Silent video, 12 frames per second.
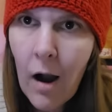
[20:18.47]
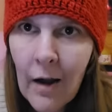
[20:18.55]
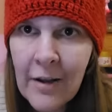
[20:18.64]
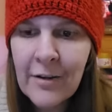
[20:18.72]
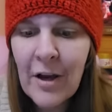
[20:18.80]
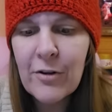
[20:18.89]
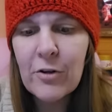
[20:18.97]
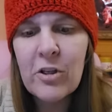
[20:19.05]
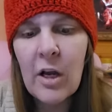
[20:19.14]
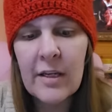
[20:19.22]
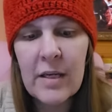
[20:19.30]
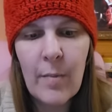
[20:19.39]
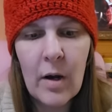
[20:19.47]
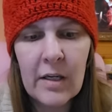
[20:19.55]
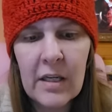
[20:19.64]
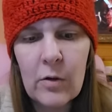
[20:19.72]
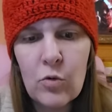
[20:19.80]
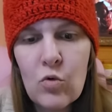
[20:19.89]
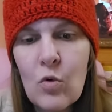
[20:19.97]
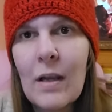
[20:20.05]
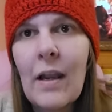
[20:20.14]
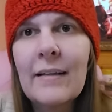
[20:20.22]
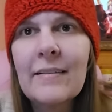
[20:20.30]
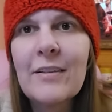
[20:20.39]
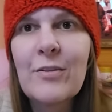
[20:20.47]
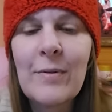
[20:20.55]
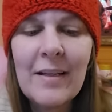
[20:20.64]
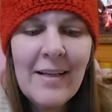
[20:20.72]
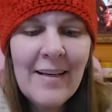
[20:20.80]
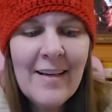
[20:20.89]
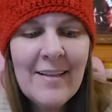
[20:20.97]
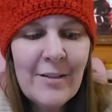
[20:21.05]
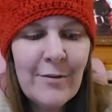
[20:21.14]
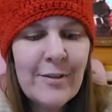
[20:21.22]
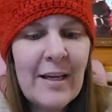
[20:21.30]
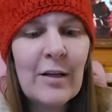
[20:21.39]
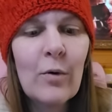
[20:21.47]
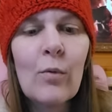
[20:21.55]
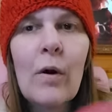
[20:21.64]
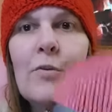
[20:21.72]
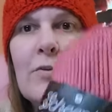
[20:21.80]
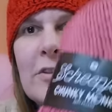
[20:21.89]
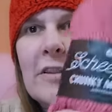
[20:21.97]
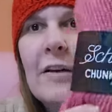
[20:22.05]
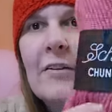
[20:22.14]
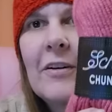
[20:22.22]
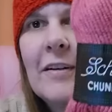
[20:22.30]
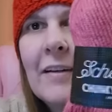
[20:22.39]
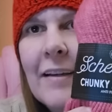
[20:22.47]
Another Chunky Monkey. Ooh, I like this one. This was like a rose color.